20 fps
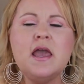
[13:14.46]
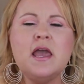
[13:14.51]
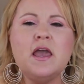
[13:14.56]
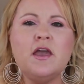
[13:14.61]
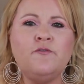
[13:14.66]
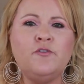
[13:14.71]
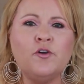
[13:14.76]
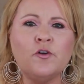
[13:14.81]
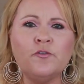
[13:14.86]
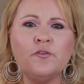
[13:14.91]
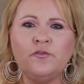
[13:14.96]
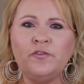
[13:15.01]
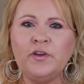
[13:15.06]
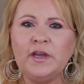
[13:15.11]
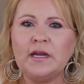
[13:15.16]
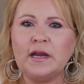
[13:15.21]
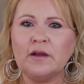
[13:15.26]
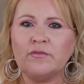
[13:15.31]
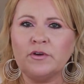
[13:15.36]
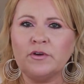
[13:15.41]
If your feet
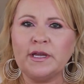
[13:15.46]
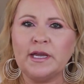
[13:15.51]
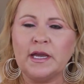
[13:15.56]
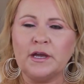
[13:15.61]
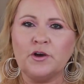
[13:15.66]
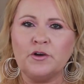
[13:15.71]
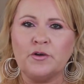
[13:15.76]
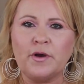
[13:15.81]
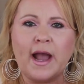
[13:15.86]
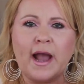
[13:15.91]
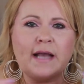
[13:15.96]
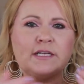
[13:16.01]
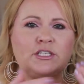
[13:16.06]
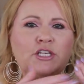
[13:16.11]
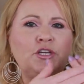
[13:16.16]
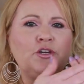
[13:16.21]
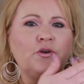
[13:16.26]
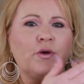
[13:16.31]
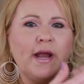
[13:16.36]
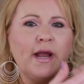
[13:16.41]
ever get cracked,
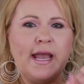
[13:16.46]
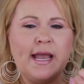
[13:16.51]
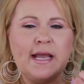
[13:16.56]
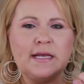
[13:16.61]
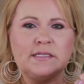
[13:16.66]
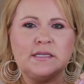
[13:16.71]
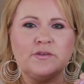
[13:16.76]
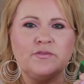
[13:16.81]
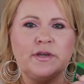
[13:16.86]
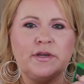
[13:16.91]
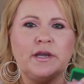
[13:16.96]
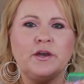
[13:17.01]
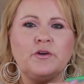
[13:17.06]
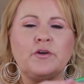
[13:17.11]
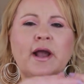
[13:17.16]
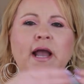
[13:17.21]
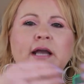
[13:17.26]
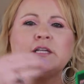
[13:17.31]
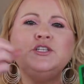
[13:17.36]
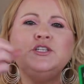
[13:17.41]
your hands ever get
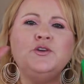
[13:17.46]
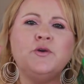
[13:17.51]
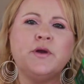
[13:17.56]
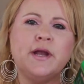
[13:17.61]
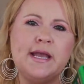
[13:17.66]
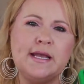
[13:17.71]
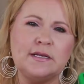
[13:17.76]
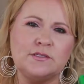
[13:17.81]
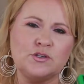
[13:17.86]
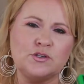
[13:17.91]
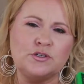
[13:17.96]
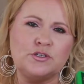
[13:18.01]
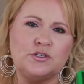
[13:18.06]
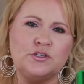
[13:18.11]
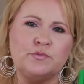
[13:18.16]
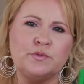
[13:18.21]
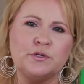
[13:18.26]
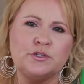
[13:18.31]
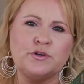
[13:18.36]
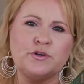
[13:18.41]
cracked, your hands are
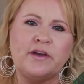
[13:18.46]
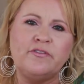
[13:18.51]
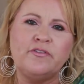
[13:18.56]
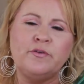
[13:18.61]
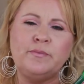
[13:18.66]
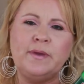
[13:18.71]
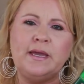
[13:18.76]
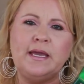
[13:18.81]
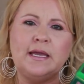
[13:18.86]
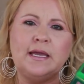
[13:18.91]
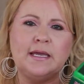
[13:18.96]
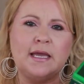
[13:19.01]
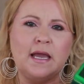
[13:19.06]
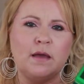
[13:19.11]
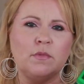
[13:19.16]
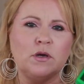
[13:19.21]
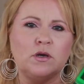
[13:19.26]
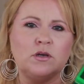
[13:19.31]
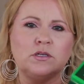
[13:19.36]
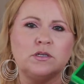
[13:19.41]
super dry from being in
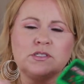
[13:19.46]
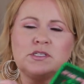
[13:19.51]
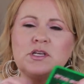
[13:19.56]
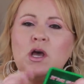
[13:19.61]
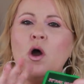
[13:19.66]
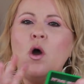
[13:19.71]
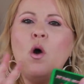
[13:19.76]
chemicals,